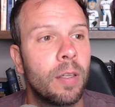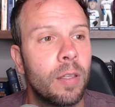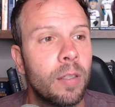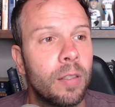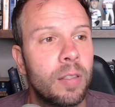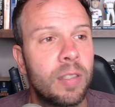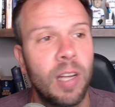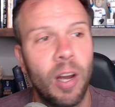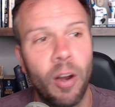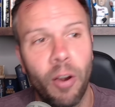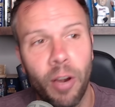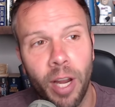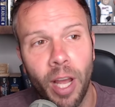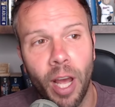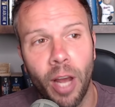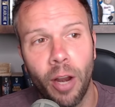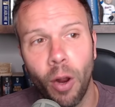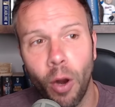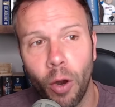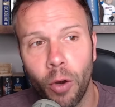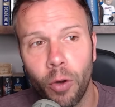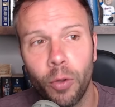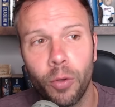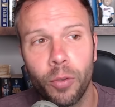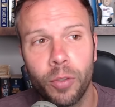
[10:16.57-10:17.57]
Terry
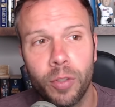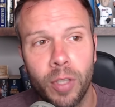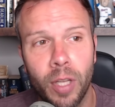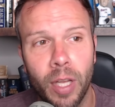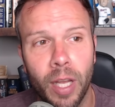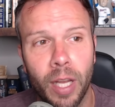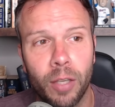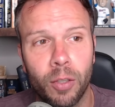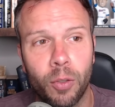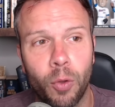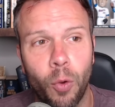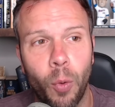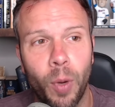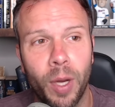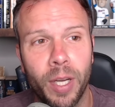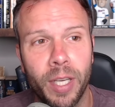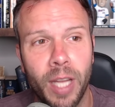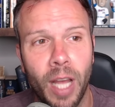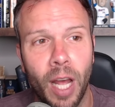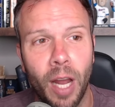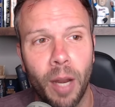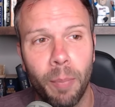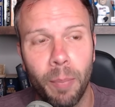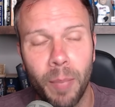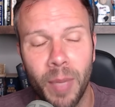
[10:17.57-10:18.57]
Arnold and
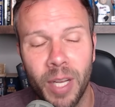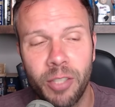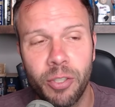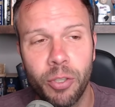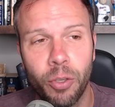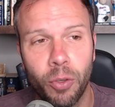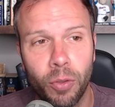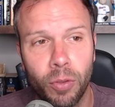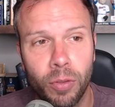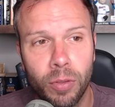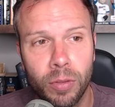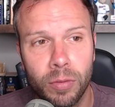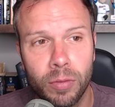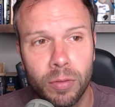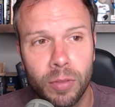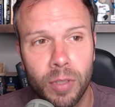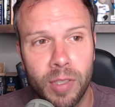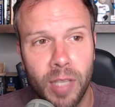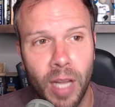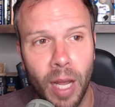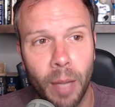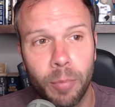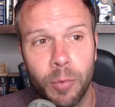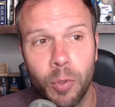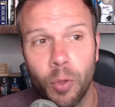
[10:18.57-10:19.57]
Quinyon Mitchell, the
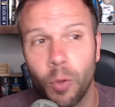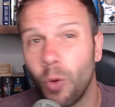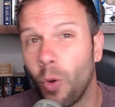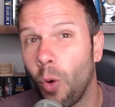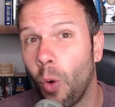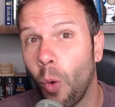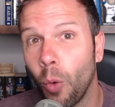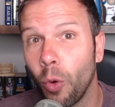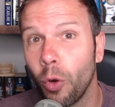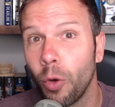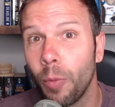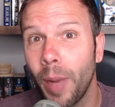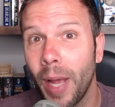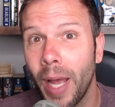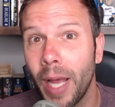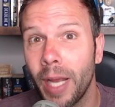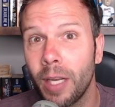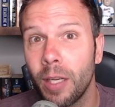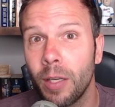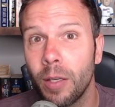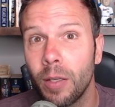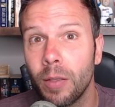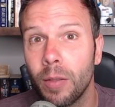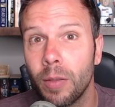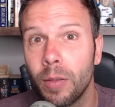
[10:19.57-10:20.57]
top two
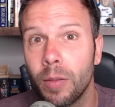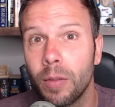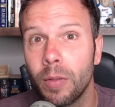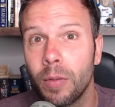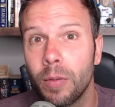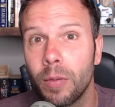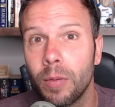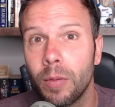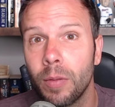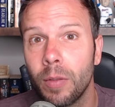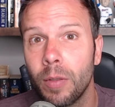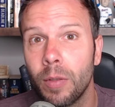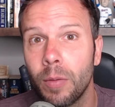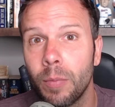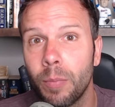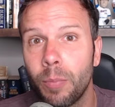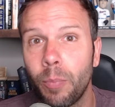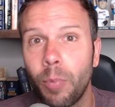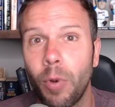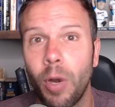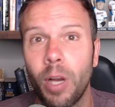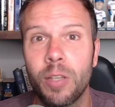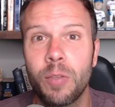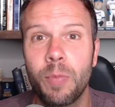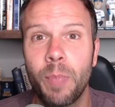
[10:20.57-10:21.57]
cornerback
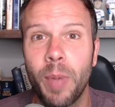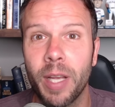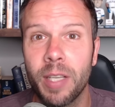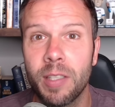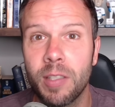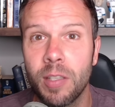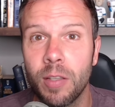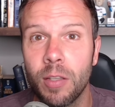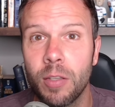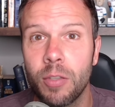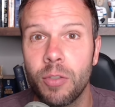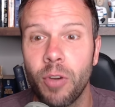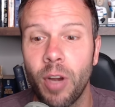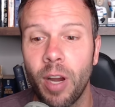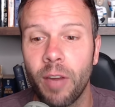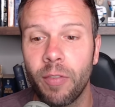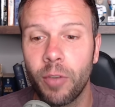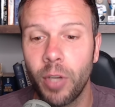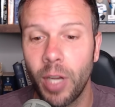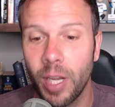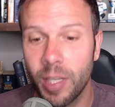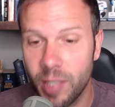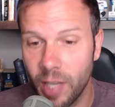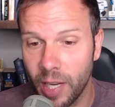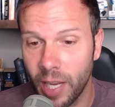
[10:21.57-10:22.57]
prospects in this draft
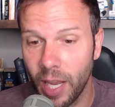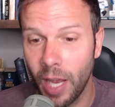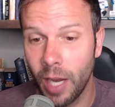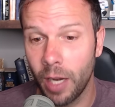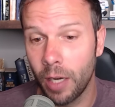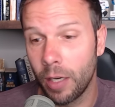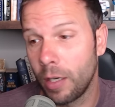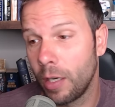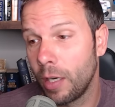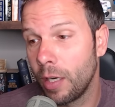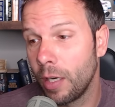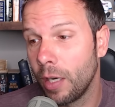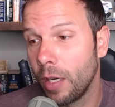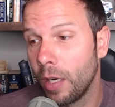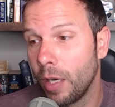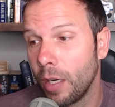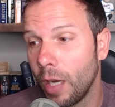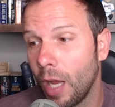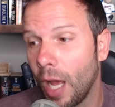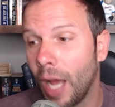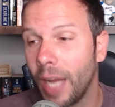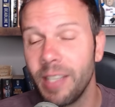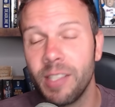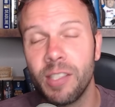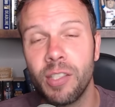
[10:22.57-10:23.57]
class. Again,
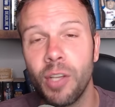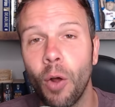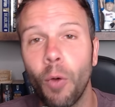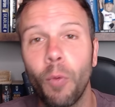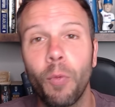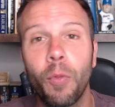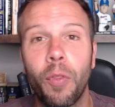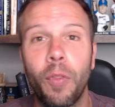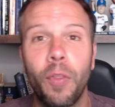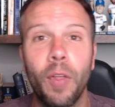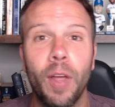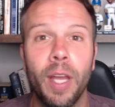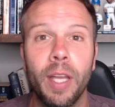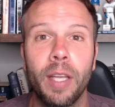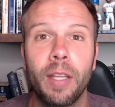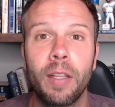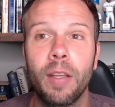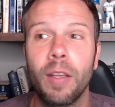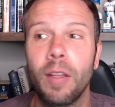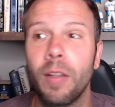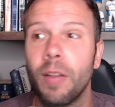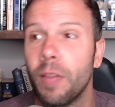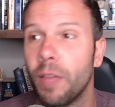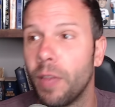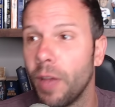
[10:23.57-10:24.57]
I don't
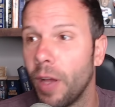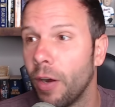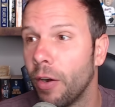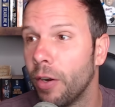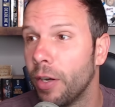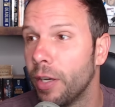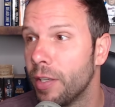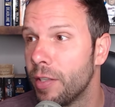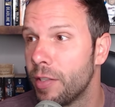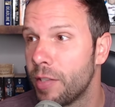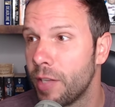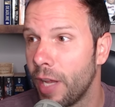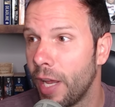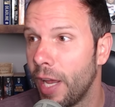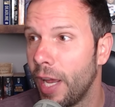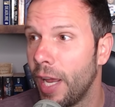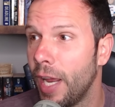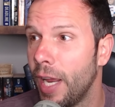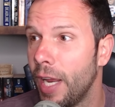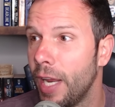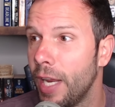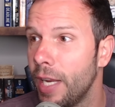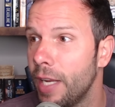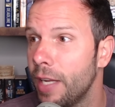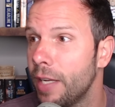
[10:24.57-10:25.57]
think there is
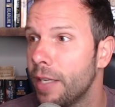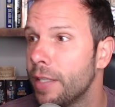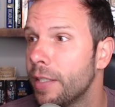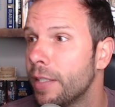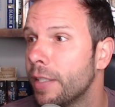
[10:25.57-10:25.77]
a